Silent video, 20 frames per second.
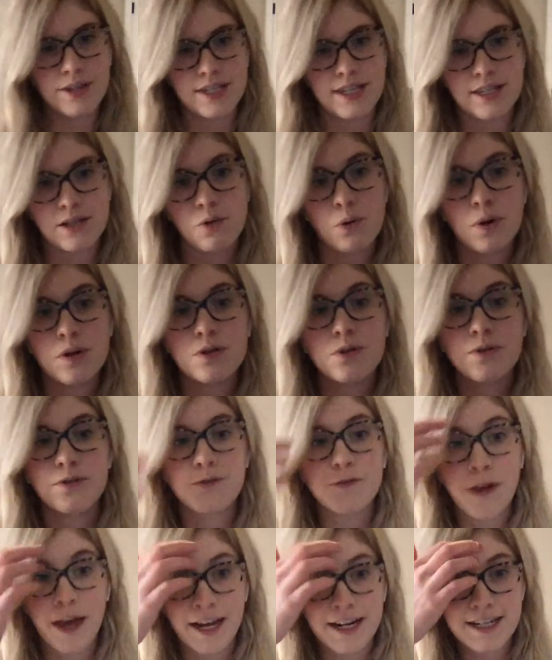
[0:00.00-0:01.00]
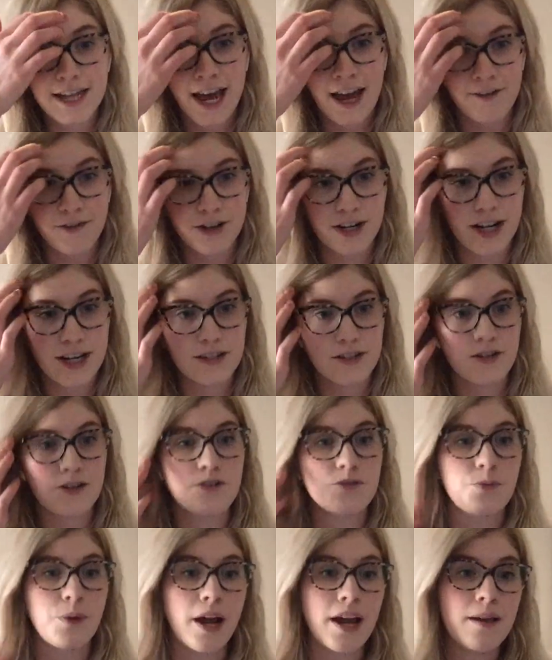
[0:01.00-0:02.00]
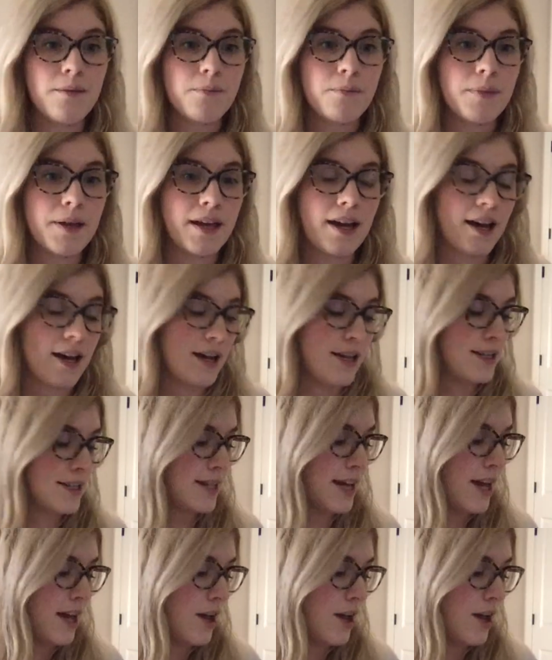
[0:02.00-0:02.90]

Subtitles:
this is going to affect advertisers, right? Because